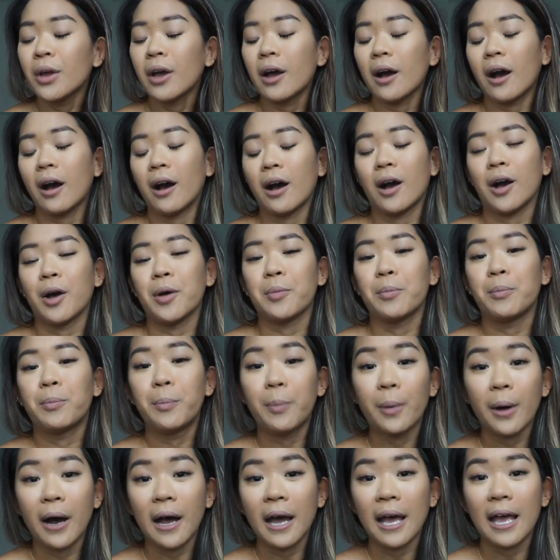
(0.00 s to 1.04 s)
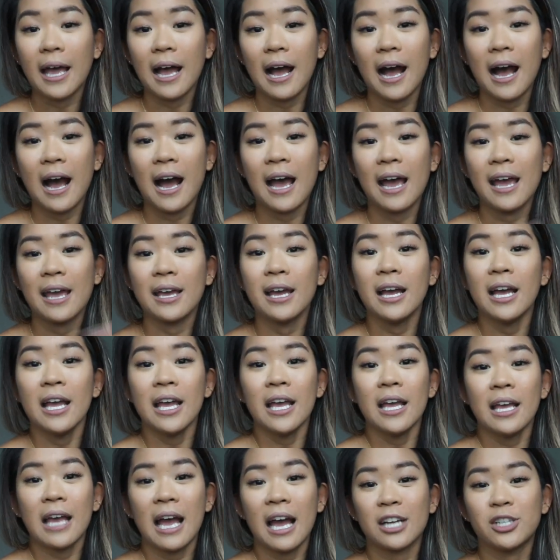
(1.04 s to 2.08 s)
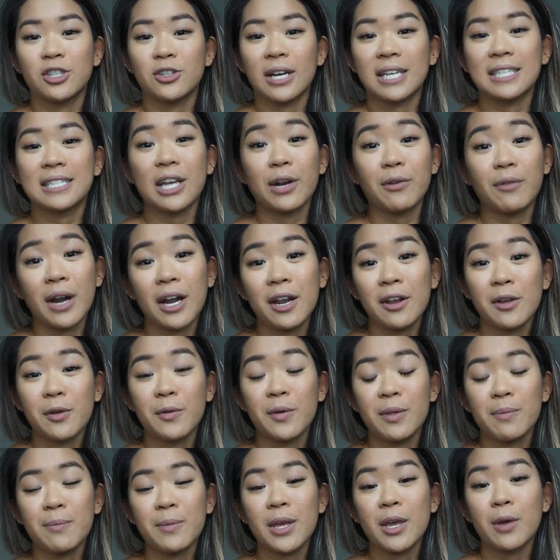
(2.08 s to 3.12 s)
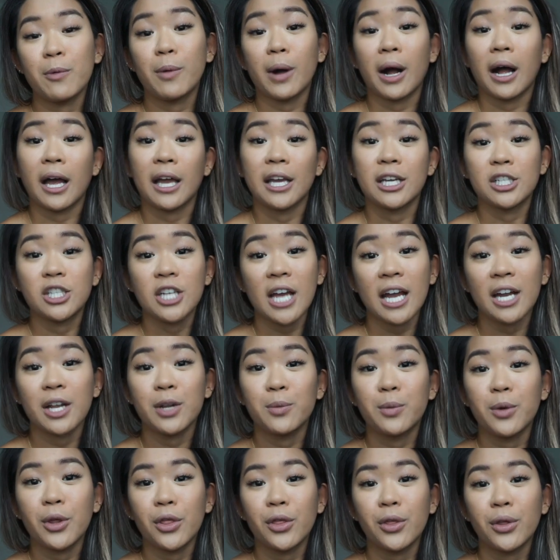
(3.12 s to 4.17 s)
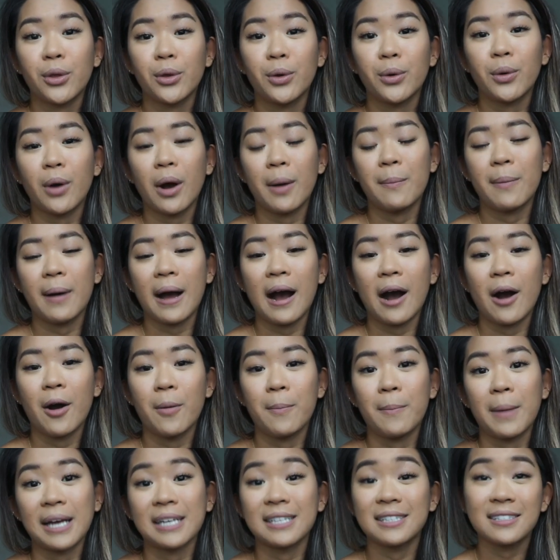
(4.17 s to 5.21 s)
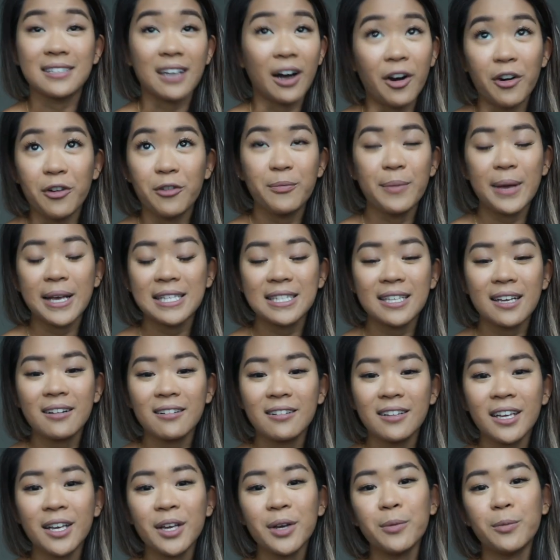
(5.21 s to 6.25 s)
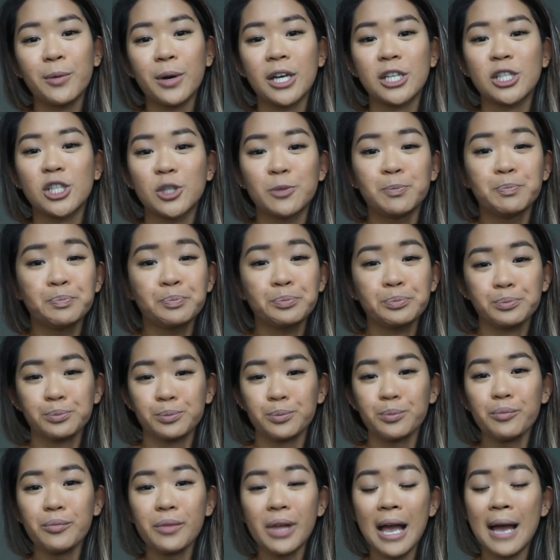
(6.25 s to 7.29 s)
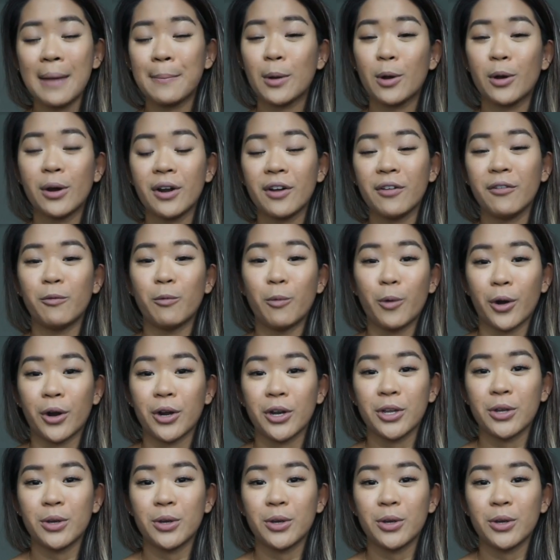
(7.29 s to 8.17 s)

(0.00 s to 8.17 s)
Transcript: But I had you guys get ready with me while I chatted with you about myself basically, which I'm going to warn